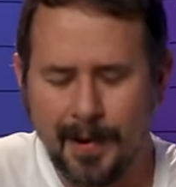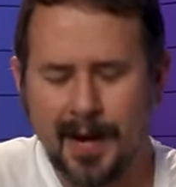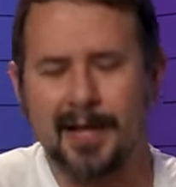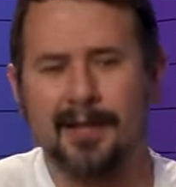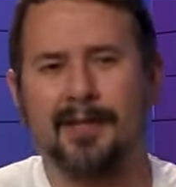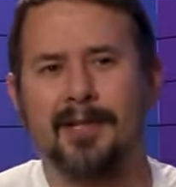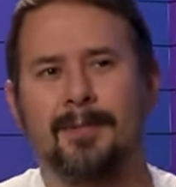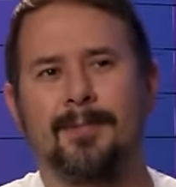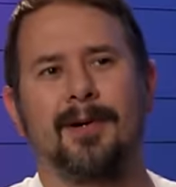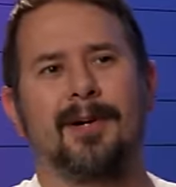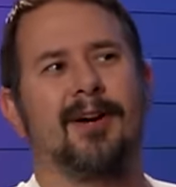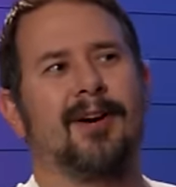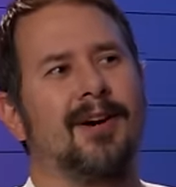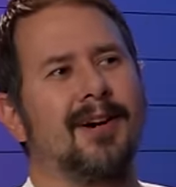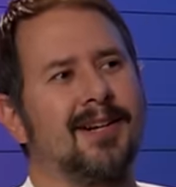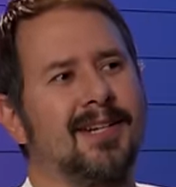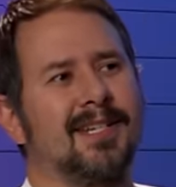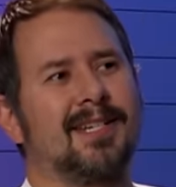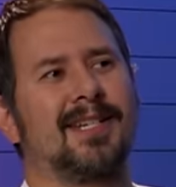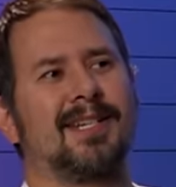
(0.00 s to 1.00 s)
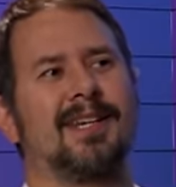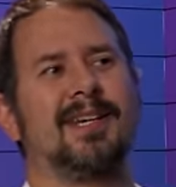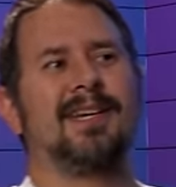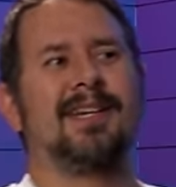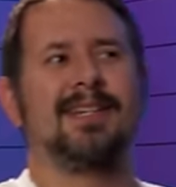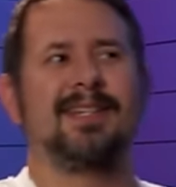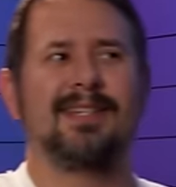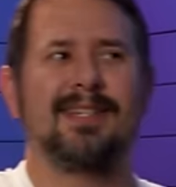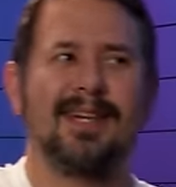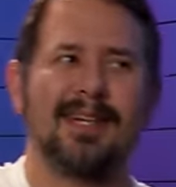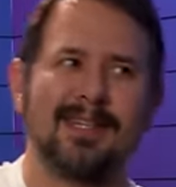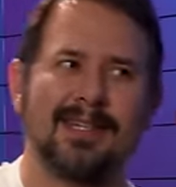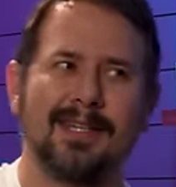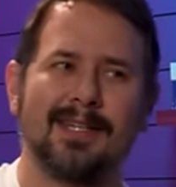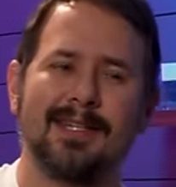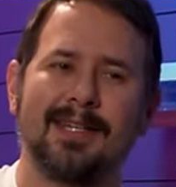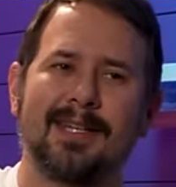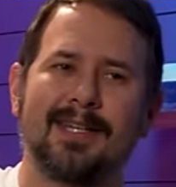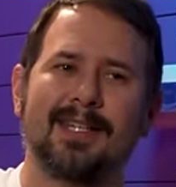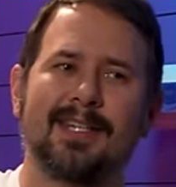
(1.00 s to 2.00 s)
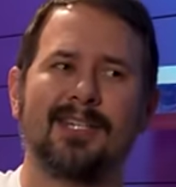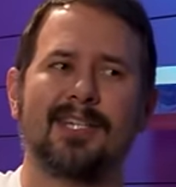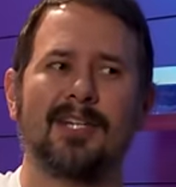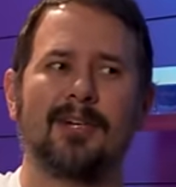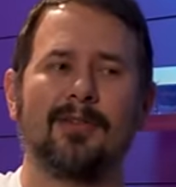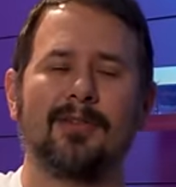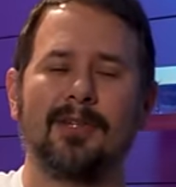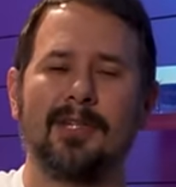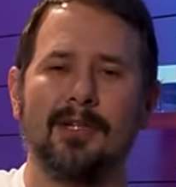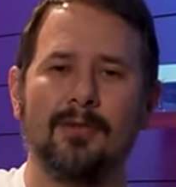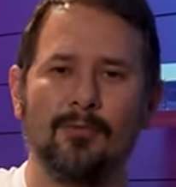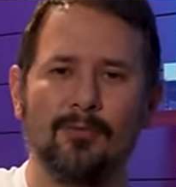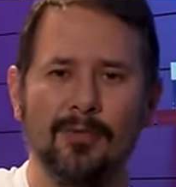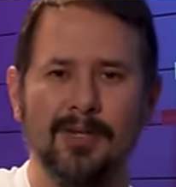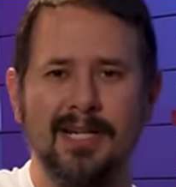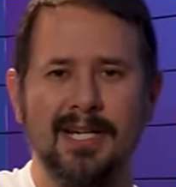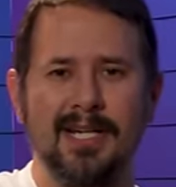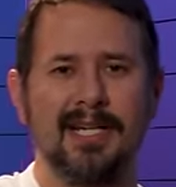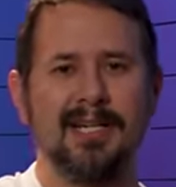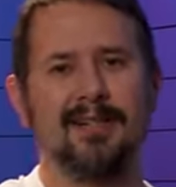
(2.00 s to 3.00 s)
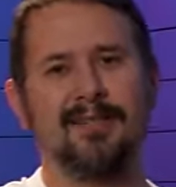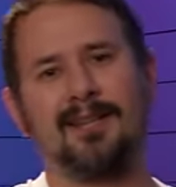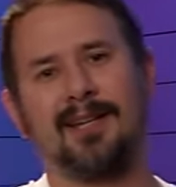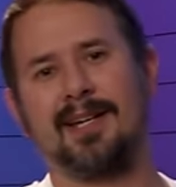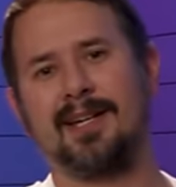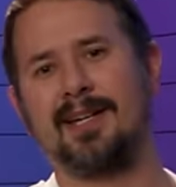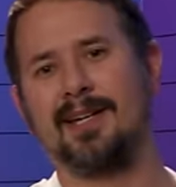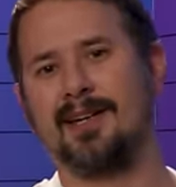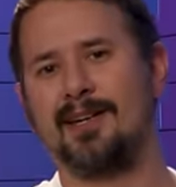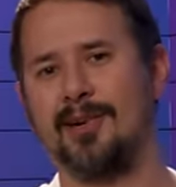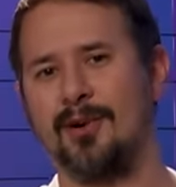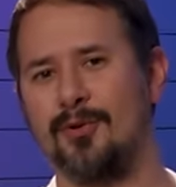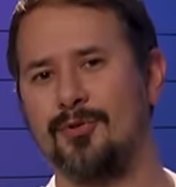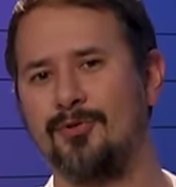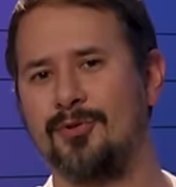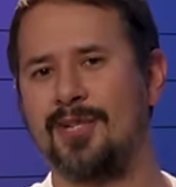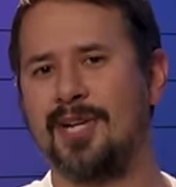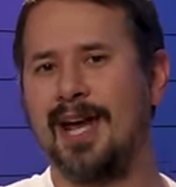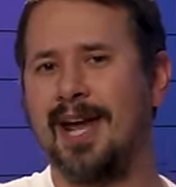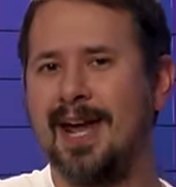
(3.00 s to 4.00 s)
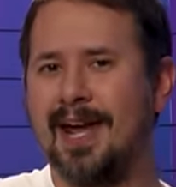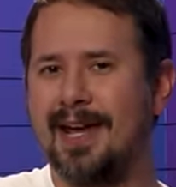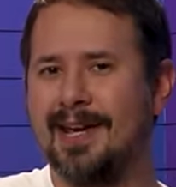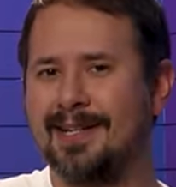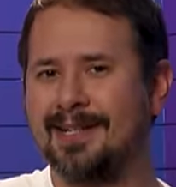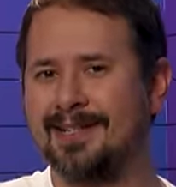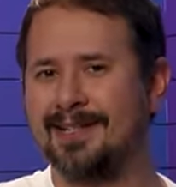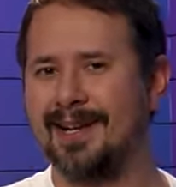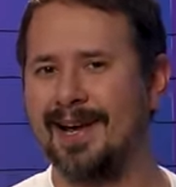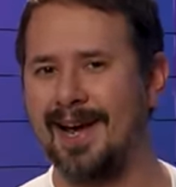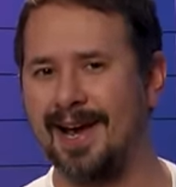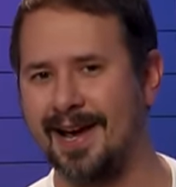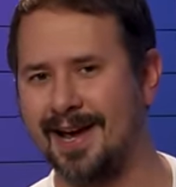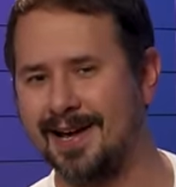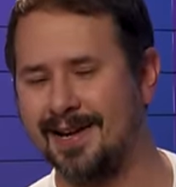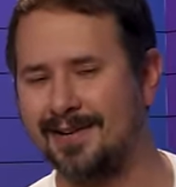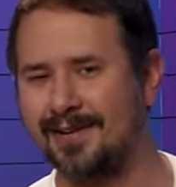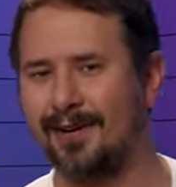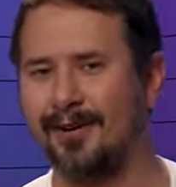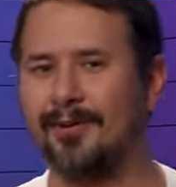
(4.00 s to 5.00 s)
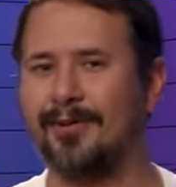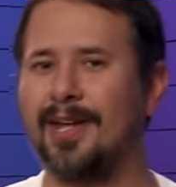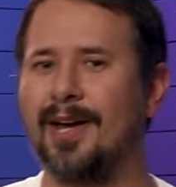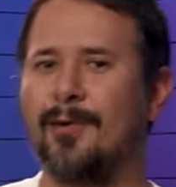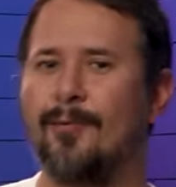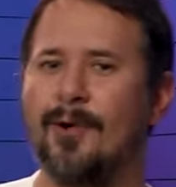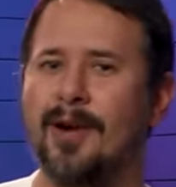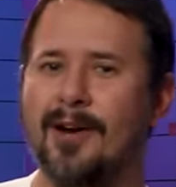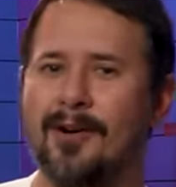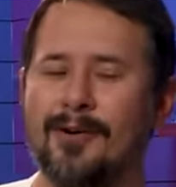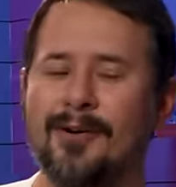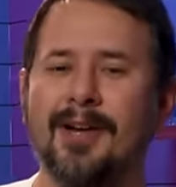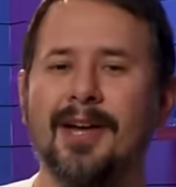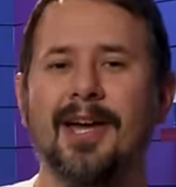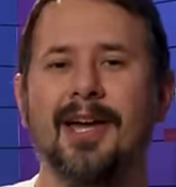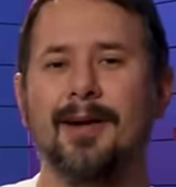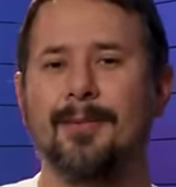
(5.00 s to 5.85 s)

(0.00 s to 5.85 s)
Mainly because it doesn't necessarily read like it goes hand in hand all that well,